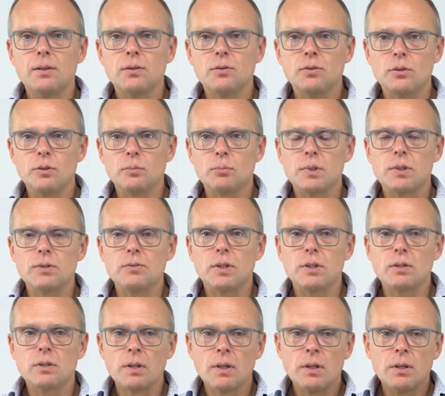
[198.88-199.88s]
So it means
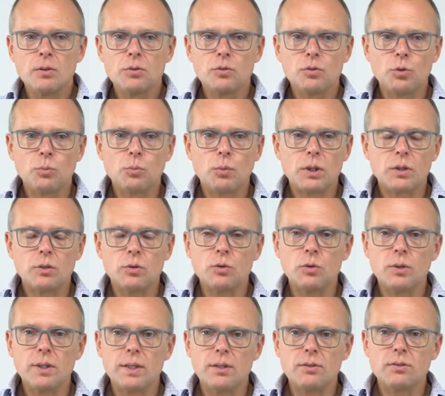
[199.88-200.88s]
that someone
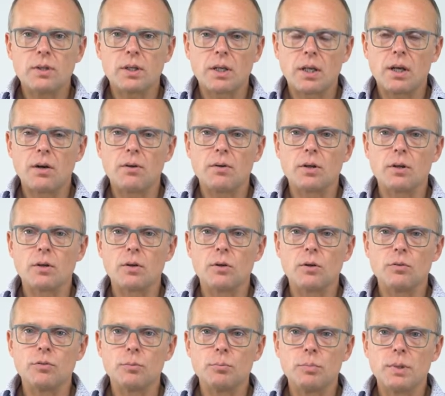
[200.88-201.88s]
who is a carrier
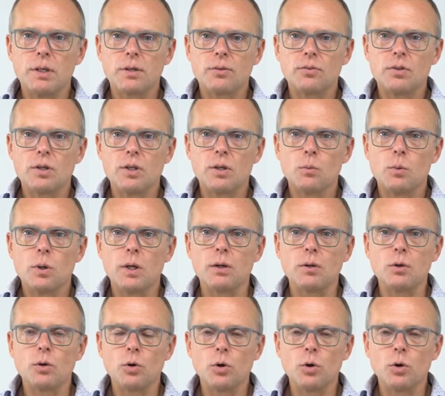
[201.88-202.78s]
of a BRCA1